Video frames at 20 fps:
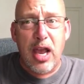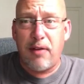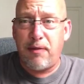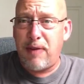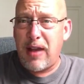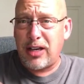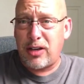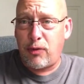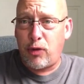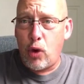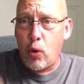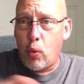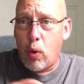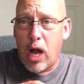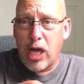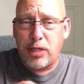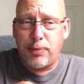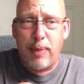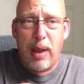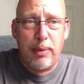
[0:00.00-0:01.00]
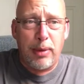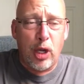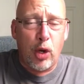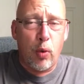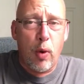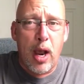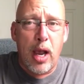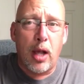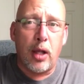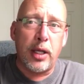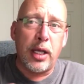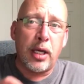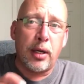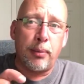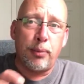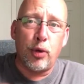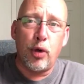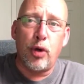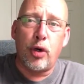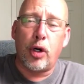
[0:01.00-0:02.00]
In fact, if you watch baby quail in a
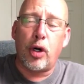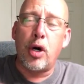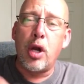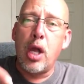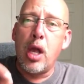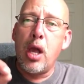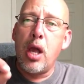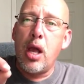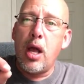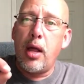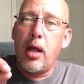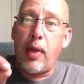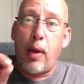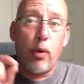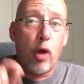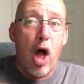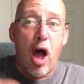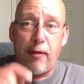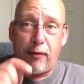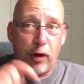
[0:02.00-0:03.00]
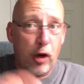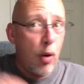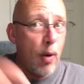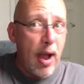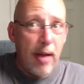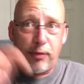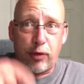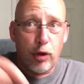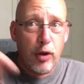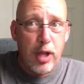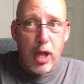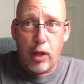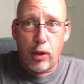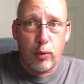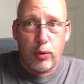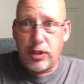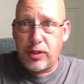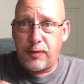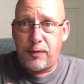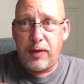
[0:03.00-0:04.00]
brooder, they will often go after the other
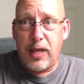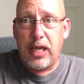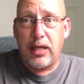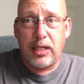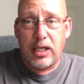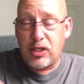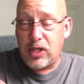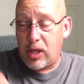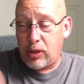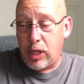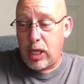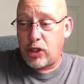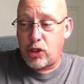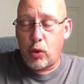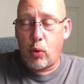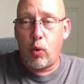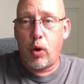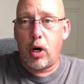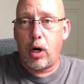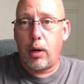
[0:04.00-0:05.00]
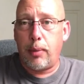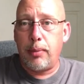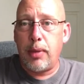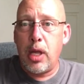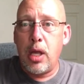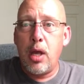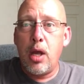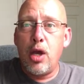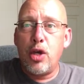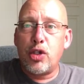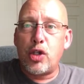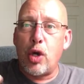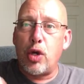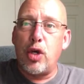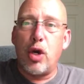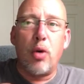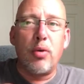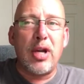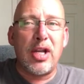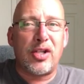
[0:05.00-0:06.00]
one's feet because they think it's a worm. So you
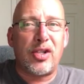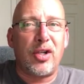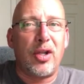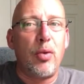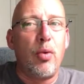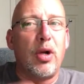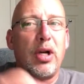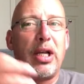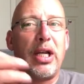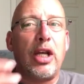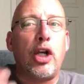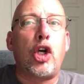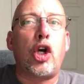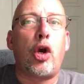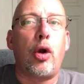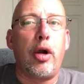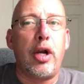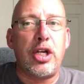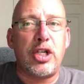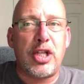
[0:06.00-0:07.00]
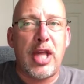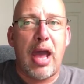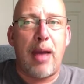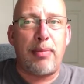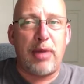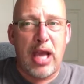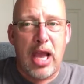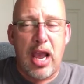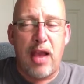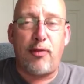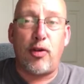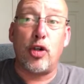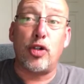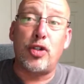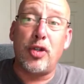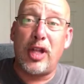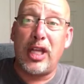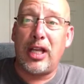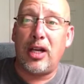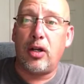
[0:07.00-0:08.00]
don't necessarily want to
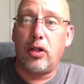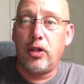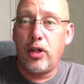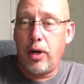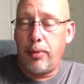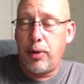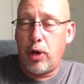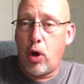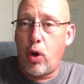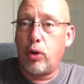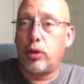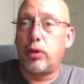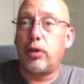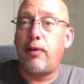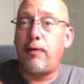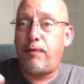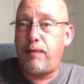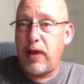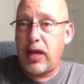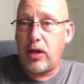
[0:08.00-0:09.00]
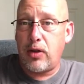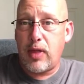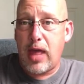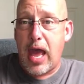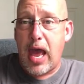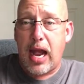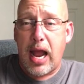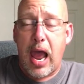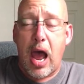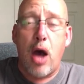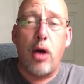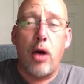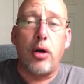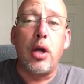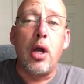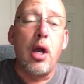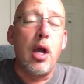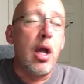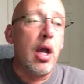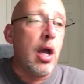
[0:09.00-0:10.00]
encourage that behavior until they get a little bit older and
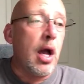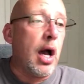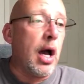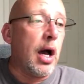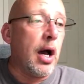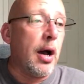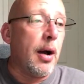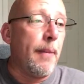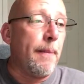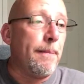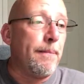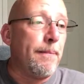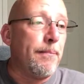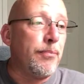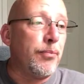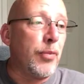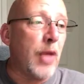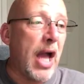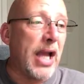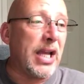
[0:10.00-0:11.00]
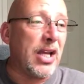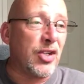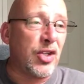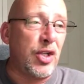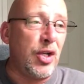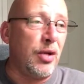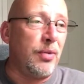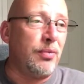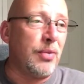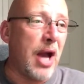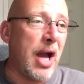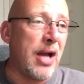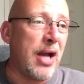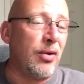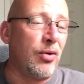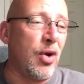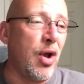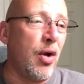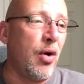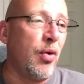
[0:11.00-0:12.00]
figure that out. Um, I guess
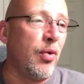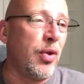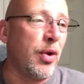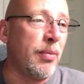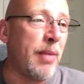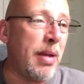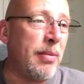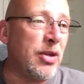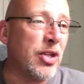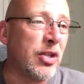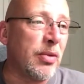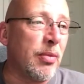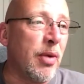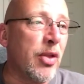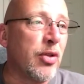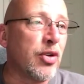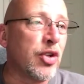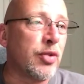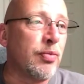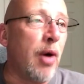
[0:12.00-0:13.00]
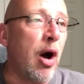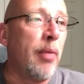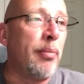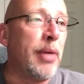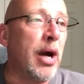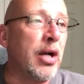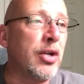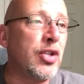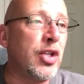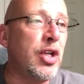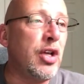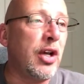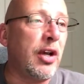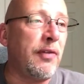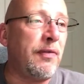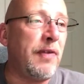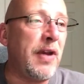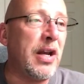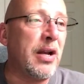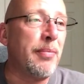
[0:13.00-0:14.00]
you, I don't know, there may be some other small bugs that
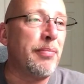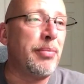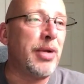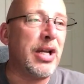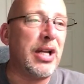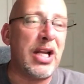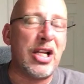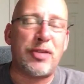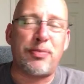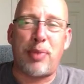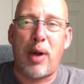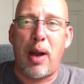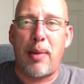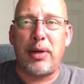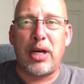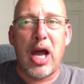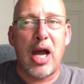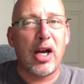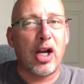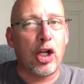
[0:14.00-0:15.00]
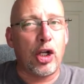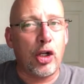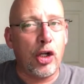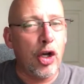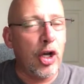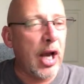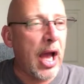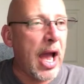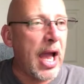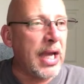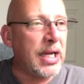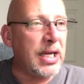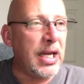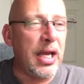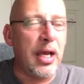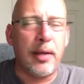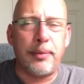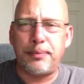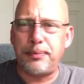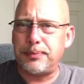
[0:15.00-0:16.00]
you could feed them, but it's probably not a good
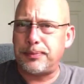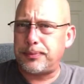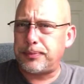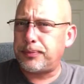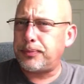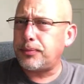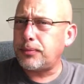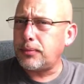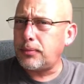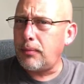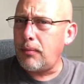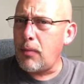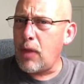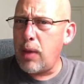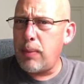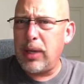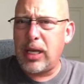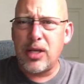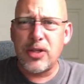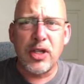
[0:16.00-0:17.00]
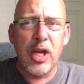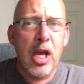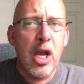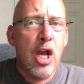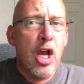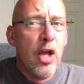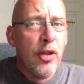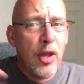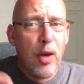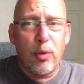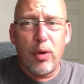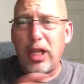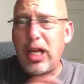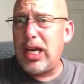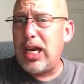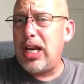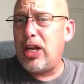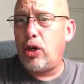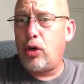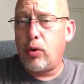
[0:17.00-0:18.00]
idea because they really
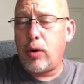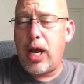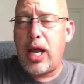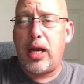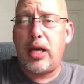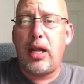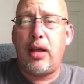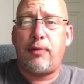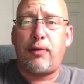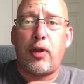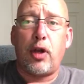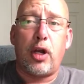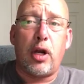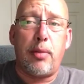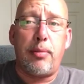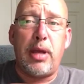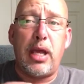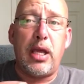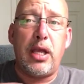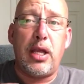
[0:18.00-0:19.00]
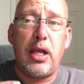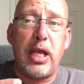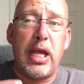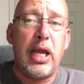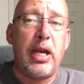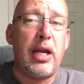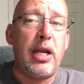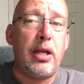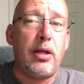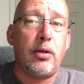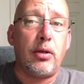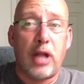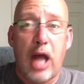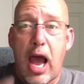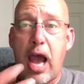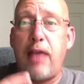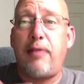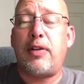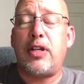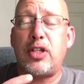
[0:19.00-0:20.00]
need grit if they're going to be eating
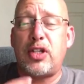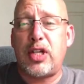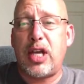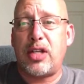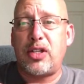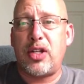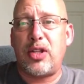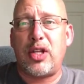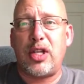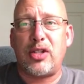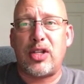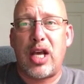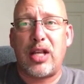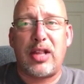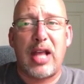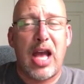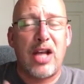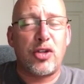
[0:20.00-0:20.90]
live insects and things like that.